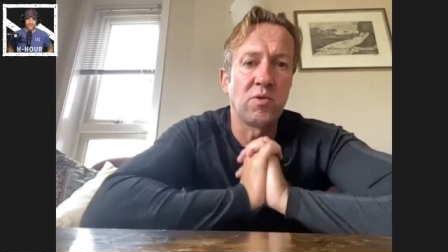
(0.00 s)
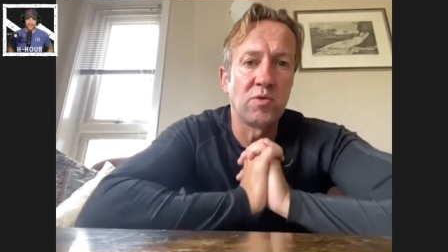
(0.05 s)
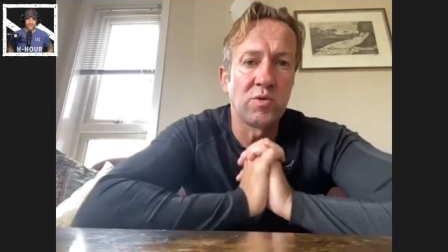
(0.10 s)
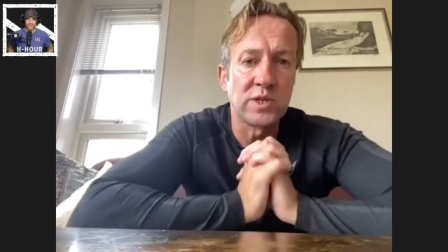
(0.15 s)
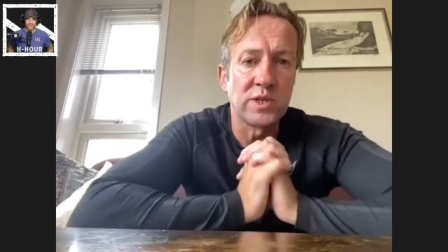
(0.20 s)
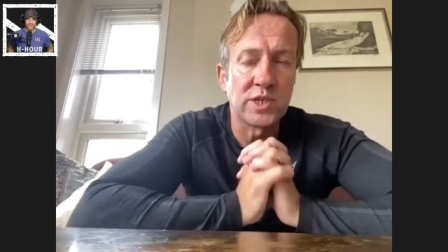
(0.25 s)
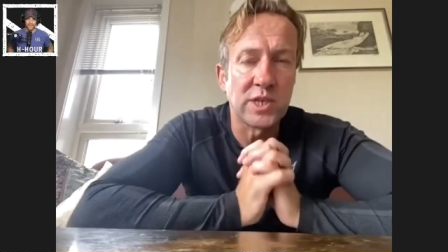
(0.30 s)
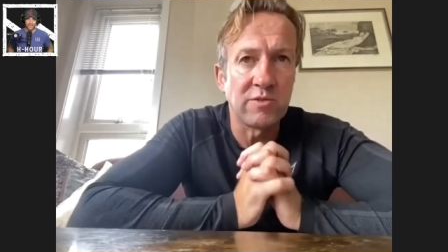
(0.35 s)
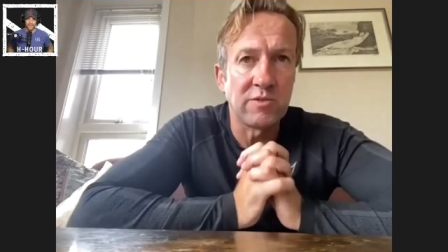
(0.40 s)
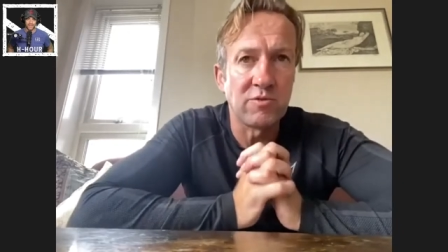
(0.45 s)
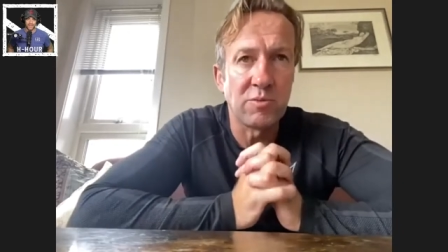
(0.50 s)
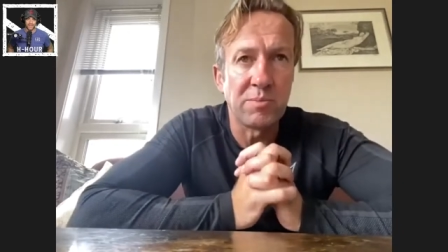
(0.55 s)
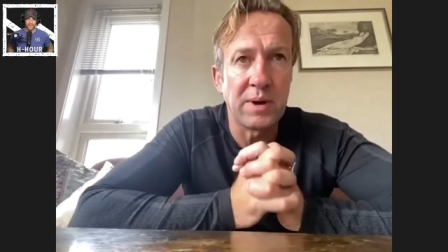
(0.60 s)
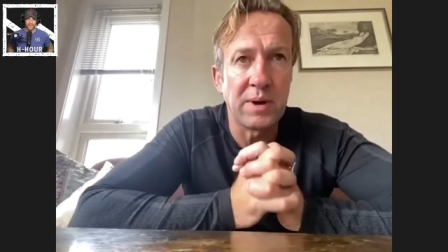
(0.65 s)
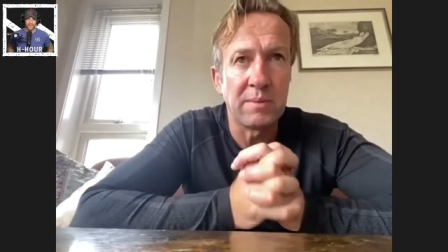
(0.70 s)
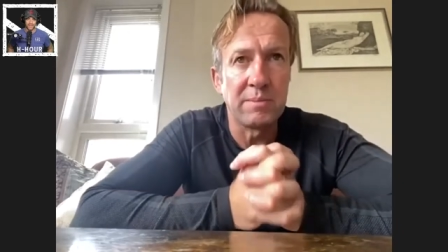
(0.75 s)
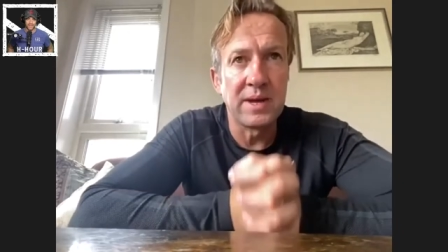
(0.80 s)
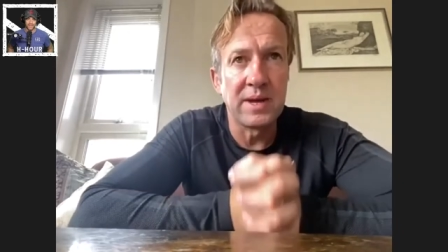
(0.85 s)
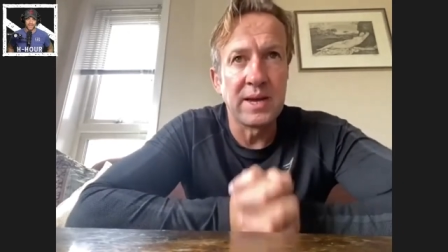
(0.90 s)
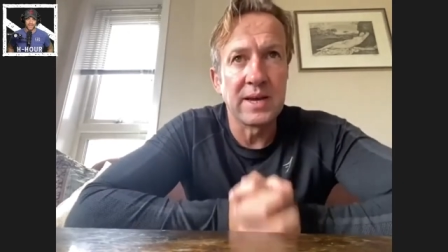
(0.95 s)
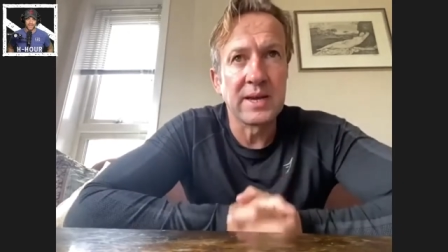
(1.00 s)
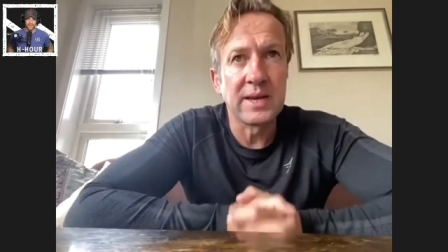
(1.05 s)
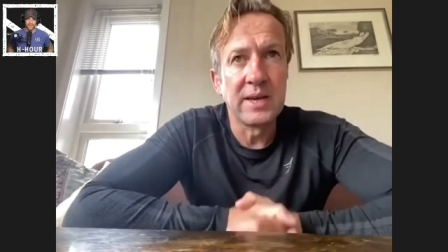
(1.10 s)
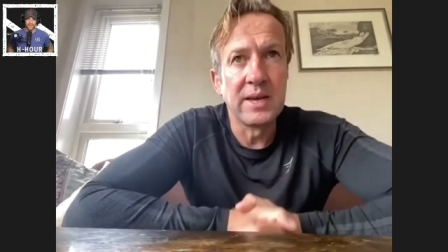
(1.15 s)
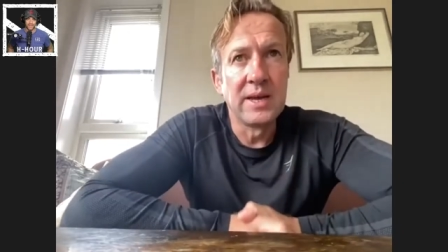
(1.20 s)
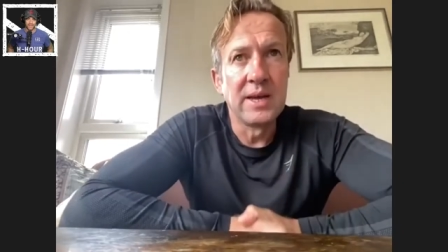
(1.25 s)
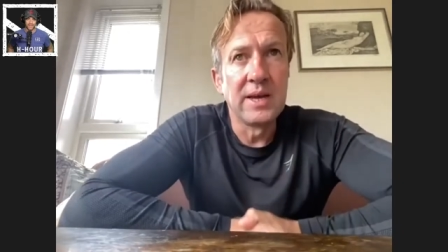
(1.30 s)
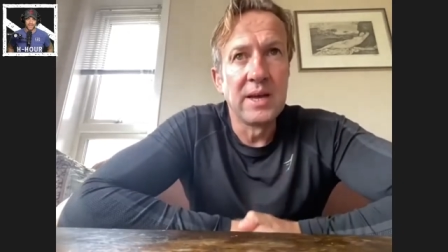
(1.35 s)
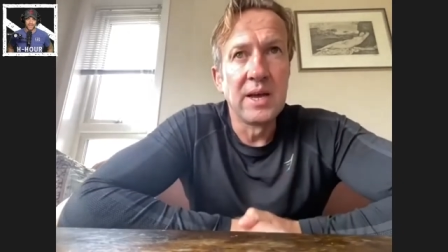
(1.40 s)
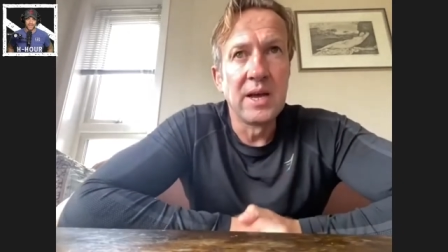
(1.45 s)
all the general public,
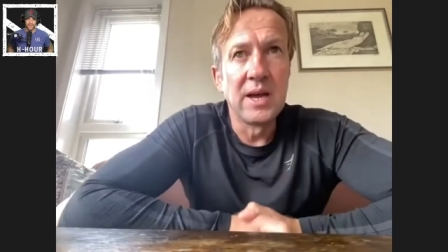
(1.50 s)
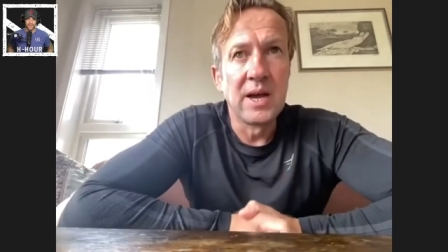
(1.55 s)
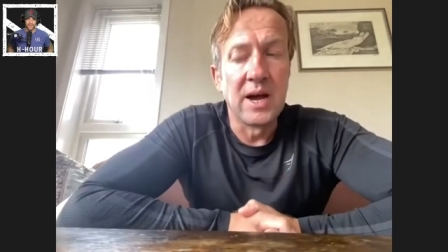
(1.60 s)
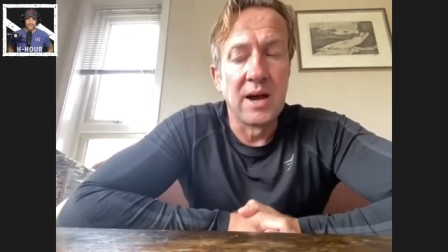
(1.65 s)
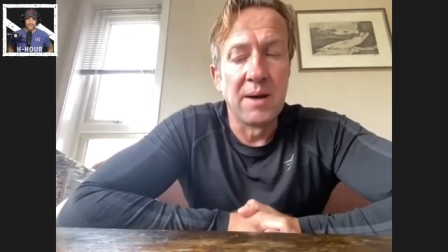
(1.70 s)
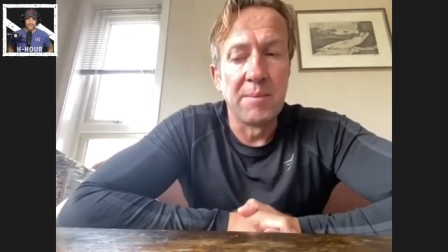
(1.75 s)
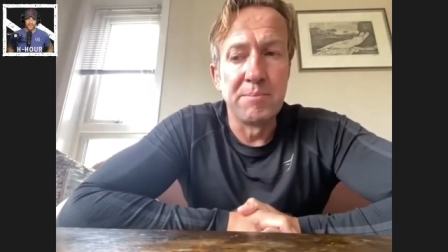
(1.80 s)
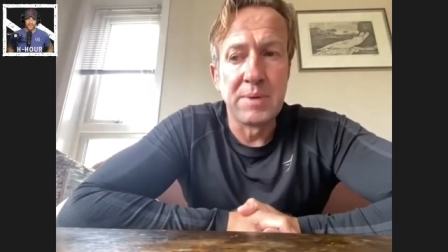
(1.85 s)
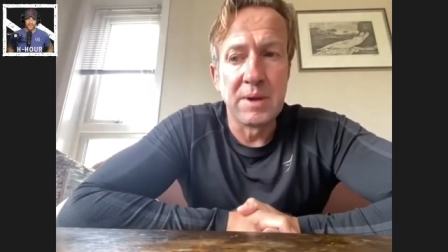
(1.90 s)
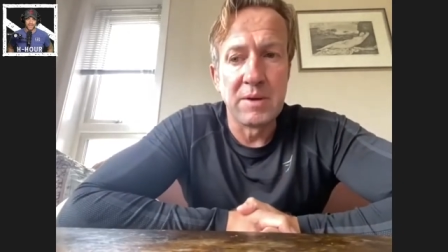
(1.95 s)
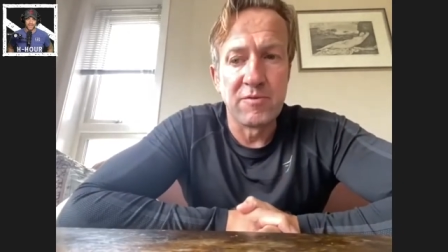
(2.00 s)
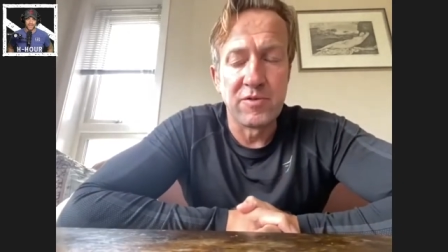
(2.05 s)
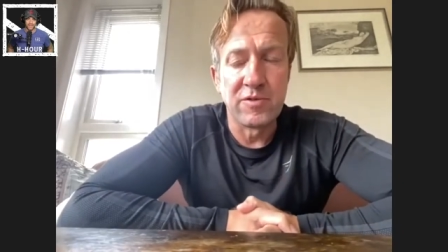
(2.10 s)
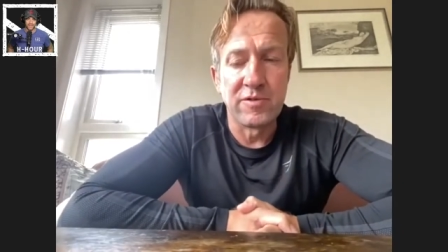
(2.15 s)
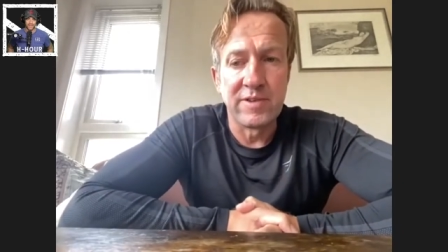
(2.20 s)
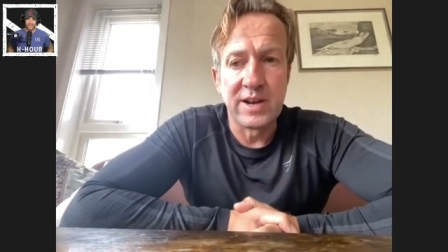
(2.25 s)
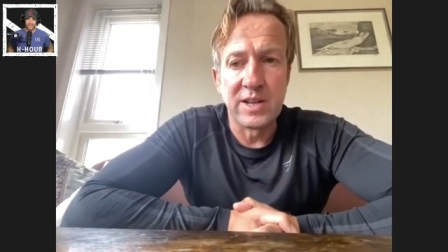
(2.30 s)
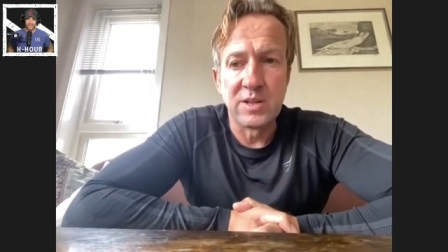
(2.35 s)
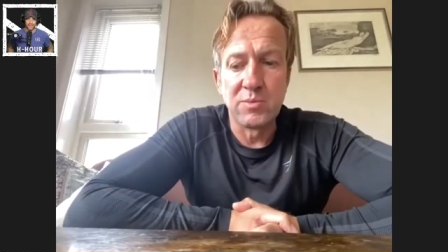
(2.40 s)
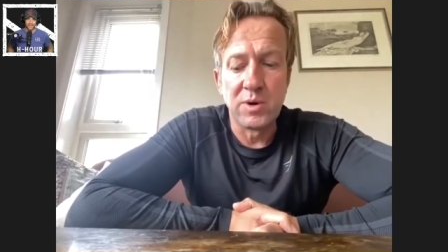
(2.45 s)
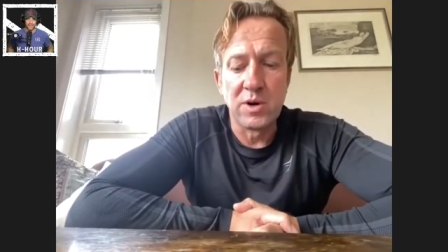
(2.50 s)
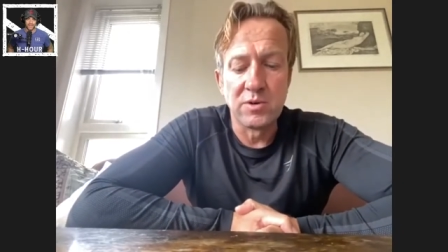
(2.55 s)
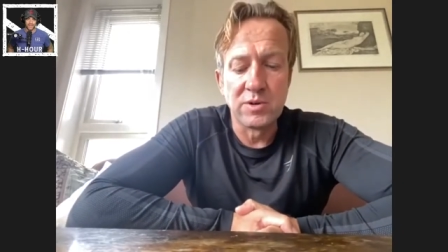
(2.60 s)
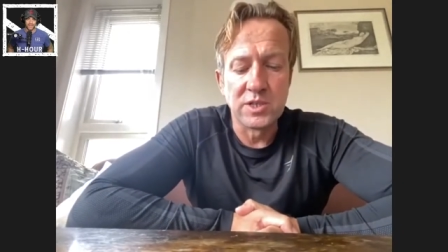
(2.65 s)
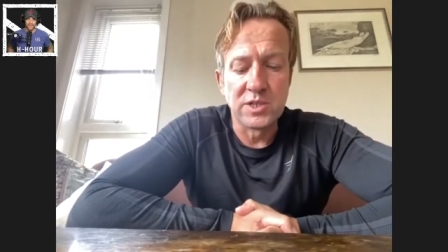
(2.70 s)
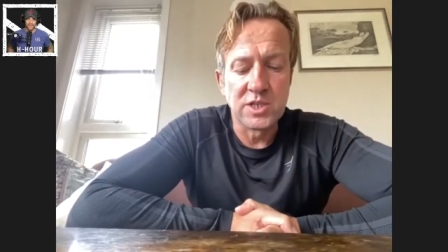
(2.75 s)
um, people from around the world.